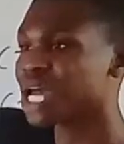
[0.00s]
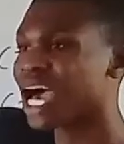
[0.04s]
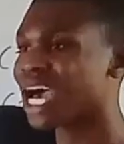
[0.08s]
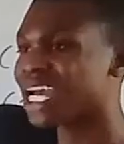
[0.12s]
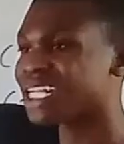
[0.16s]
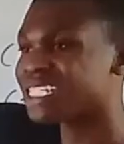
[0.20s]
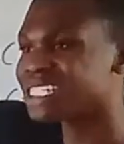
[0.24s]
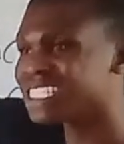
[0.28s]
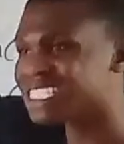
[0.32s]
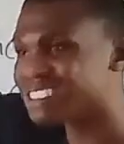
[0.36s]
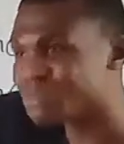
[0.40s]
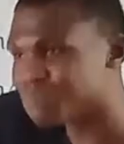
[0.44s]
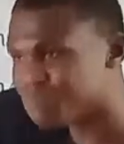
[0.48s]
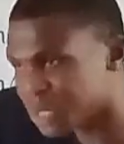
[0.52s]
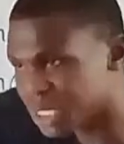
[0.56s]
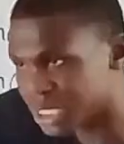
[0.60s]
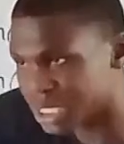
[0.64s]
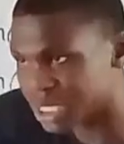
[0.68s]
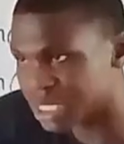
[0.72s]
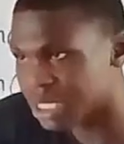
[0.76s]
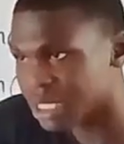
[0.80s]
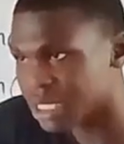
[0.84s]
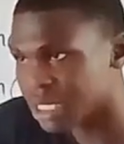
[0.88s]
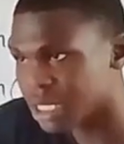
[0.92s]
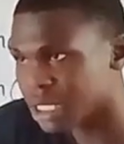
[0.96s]
at this
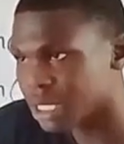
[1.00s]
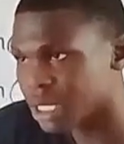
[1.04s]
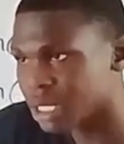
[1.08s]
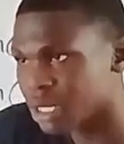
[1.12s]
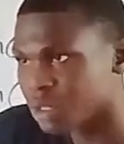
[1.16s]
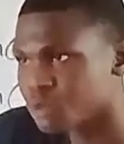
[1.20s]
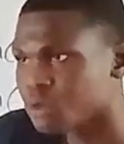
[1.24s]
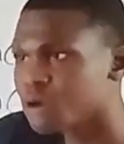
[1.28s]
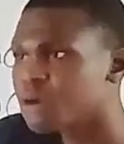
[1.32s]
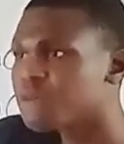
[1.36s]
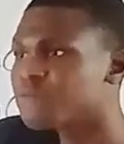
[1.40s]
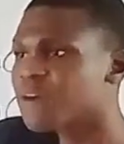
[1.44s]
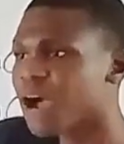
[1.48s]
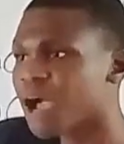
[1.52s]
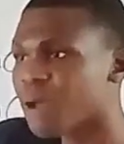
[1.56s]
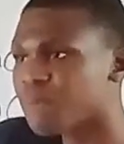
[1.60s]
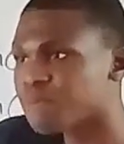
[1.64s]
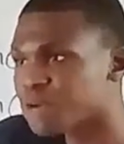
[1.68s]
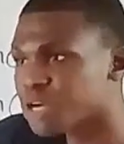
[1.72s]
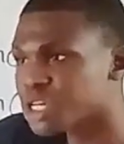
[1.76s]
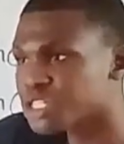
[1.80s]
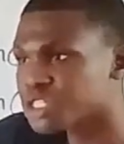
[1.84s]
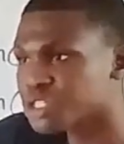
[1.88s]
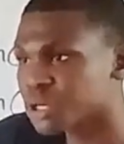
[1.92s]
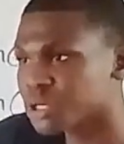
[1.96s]
b, no
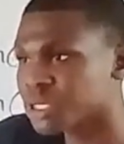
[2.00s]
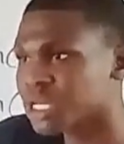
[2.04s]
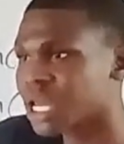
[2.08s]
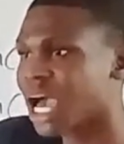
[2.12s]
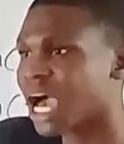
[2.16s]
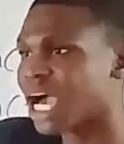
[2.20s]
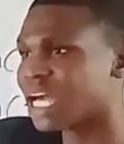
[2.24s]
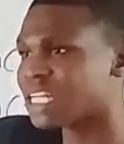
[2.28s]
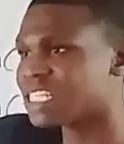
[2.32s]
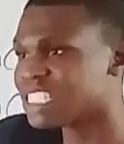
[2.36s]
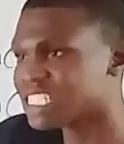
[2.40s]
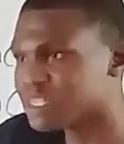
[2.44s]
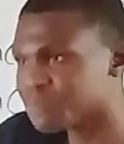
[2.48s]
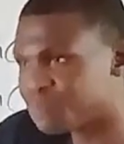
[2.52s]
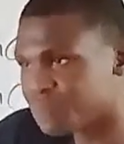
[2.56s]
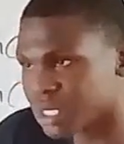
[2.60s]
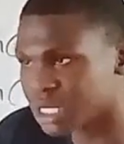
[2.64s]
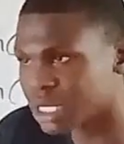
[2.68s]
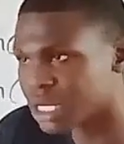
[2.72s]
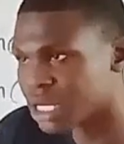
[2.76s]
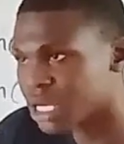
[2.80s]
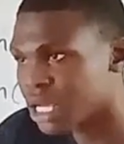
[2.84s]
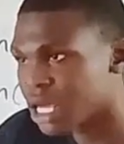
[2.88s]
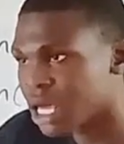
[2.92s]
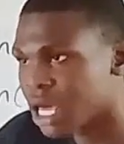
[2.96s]
vibration at this b.
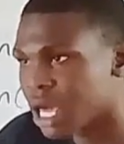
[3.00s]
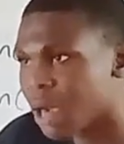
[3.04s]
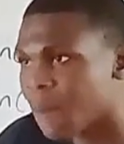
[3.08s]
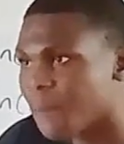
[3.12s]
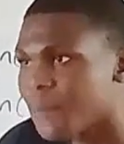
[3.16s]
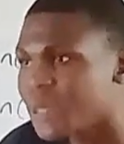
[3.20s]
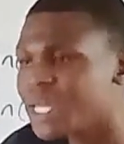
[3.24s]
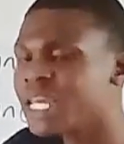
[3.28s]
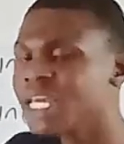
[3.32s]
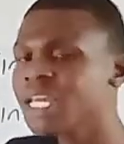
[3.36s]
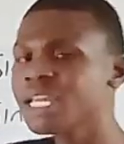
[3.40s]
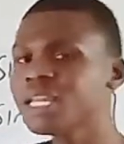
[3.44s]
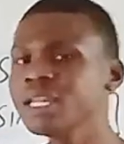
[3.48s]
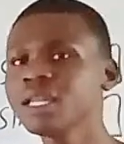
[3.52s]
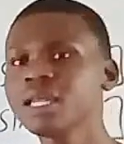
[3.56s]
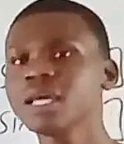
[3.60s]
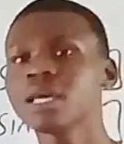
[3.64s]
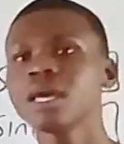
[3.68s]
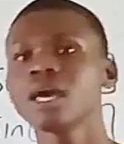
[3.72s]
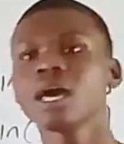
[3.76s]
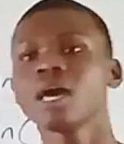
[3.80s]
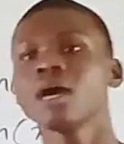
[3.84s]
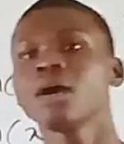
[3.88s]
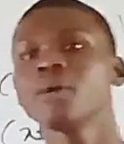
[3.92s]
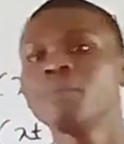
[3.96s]

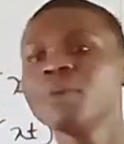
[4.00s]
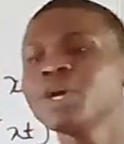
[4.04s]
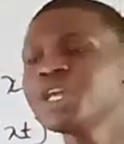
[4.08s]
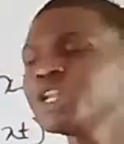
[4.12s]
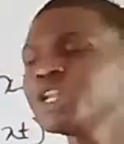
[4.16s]
Meaning, me